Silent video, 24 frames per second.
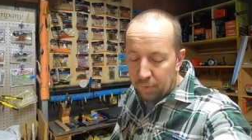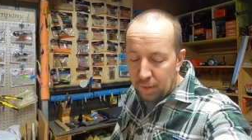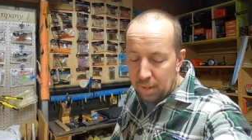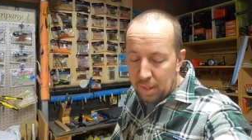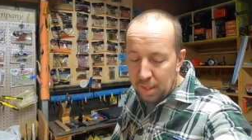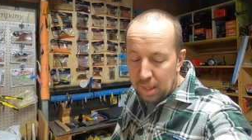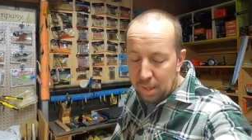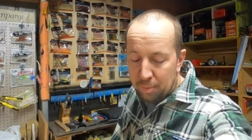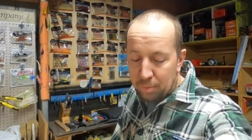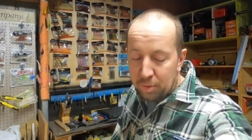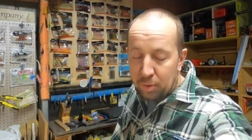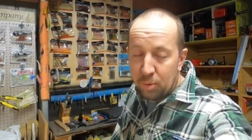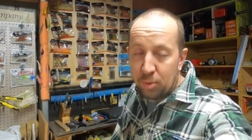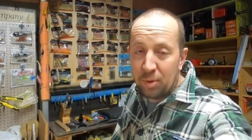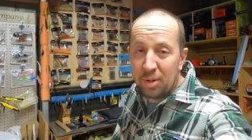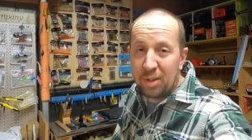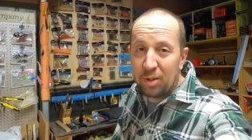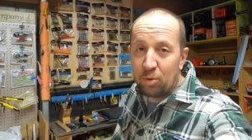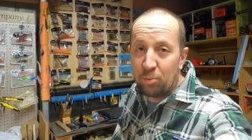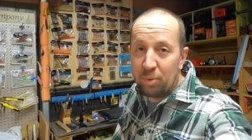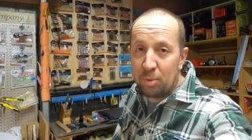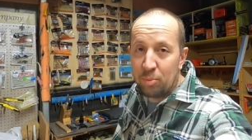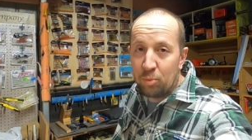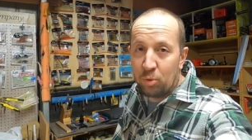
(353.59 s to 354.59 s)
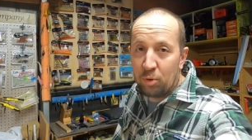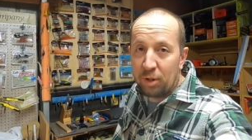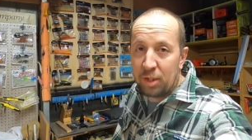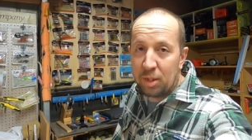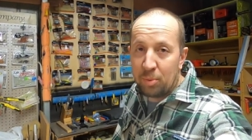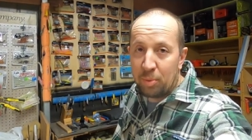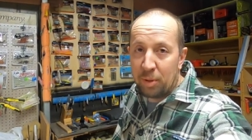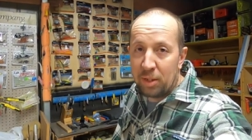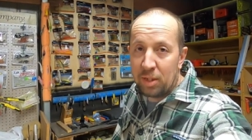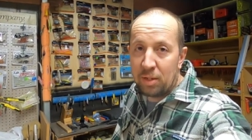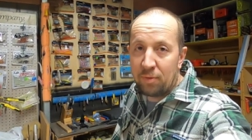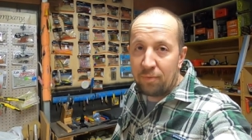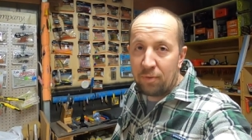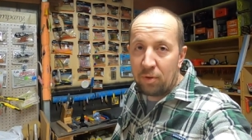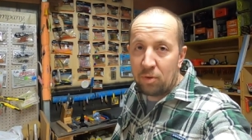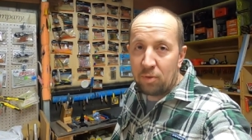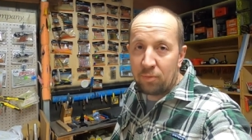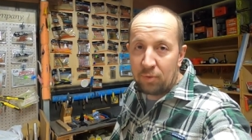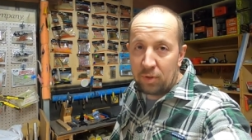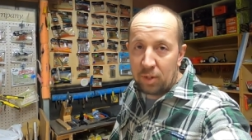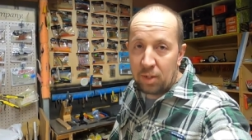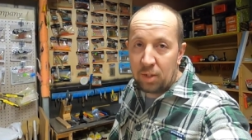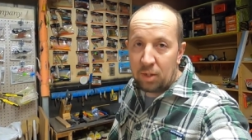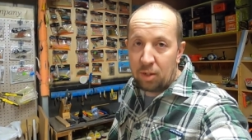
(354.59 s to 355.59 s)
This was a little bit more expensive than
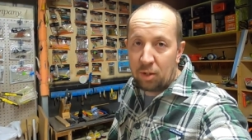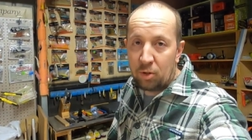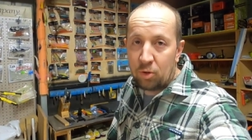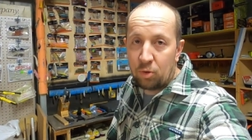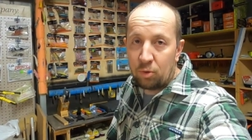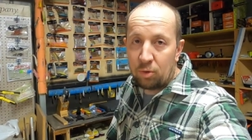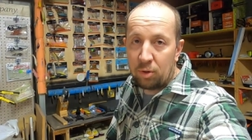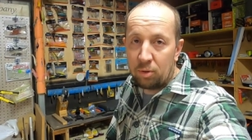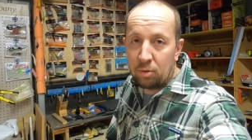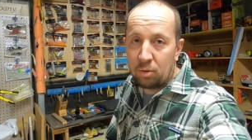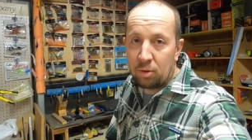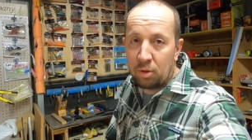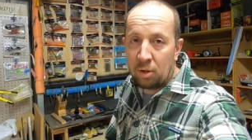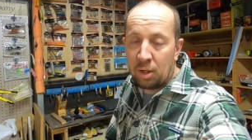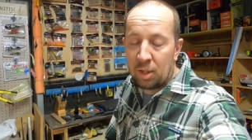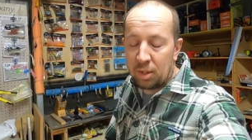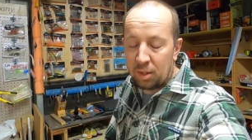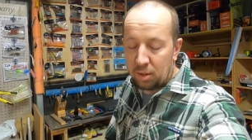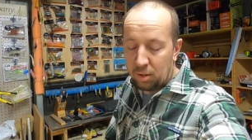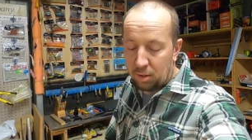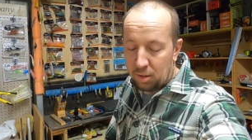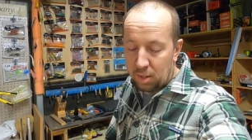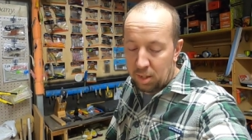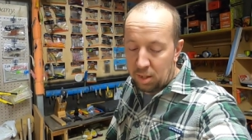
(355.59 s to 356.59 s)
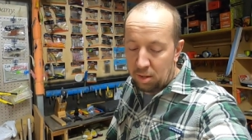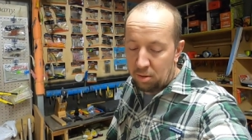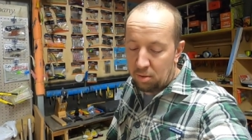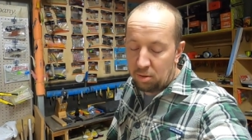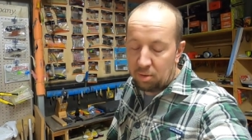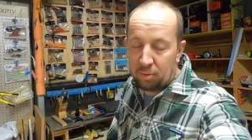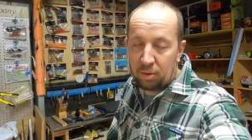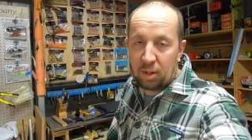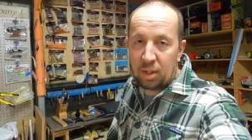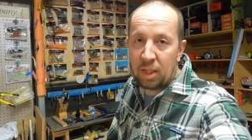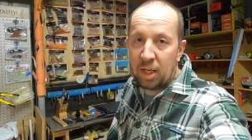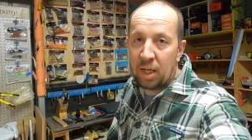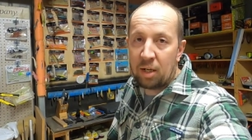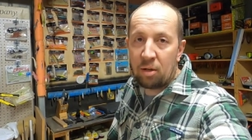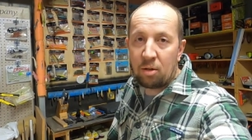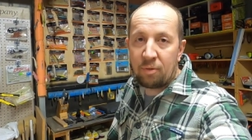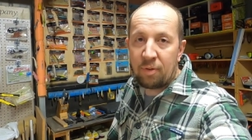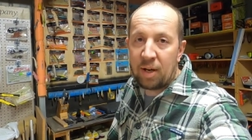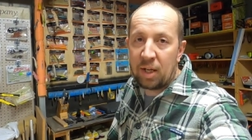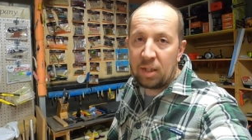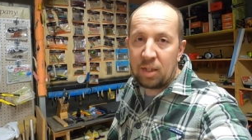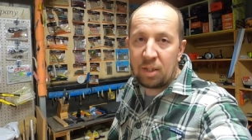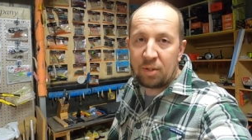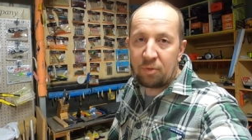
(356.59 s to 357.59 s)
obviously the two little lights, and again,
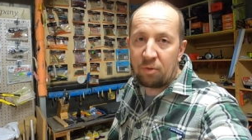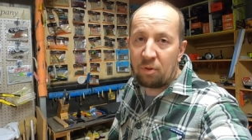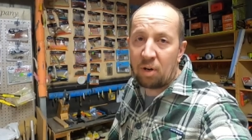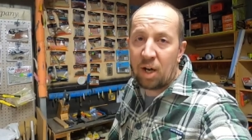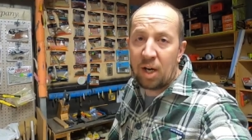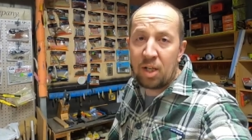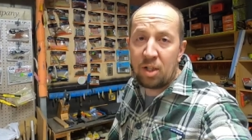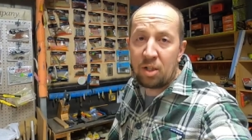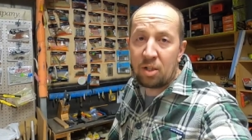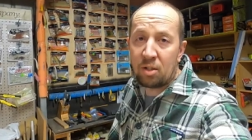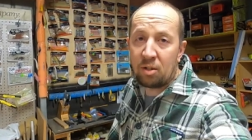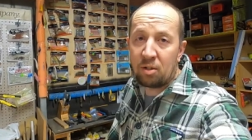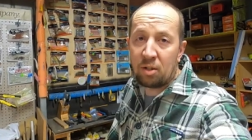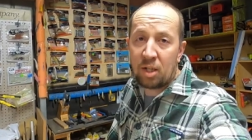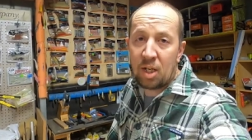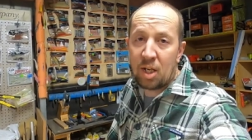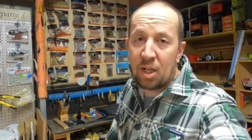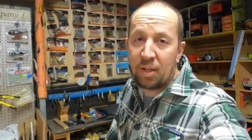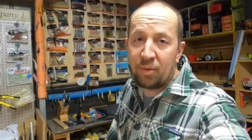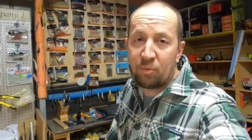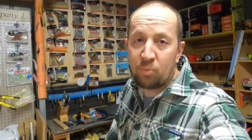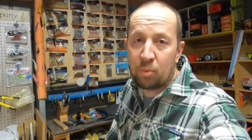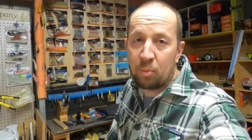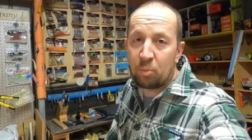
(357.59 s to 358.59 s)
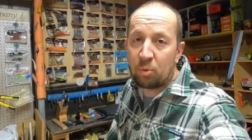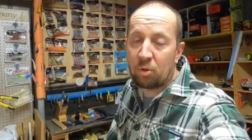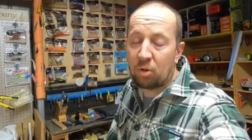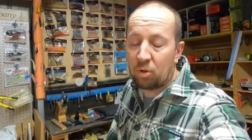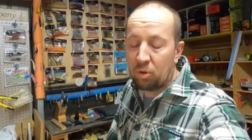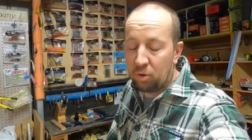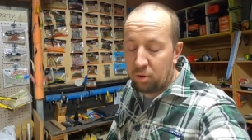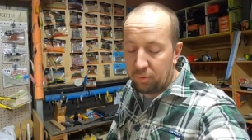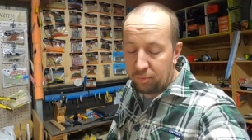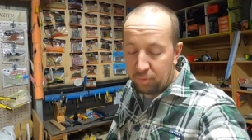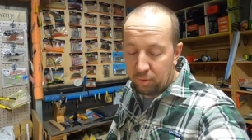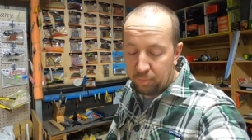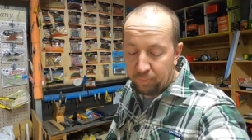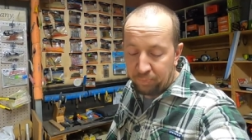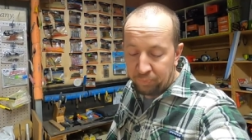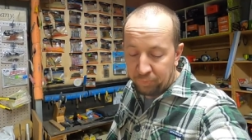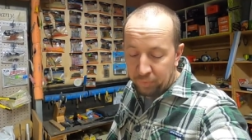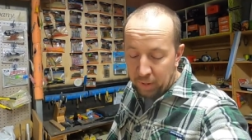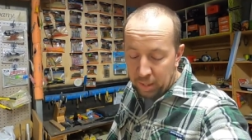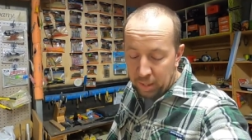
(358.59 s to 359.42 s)
I've had this for ages and I can't even remember where I got it from.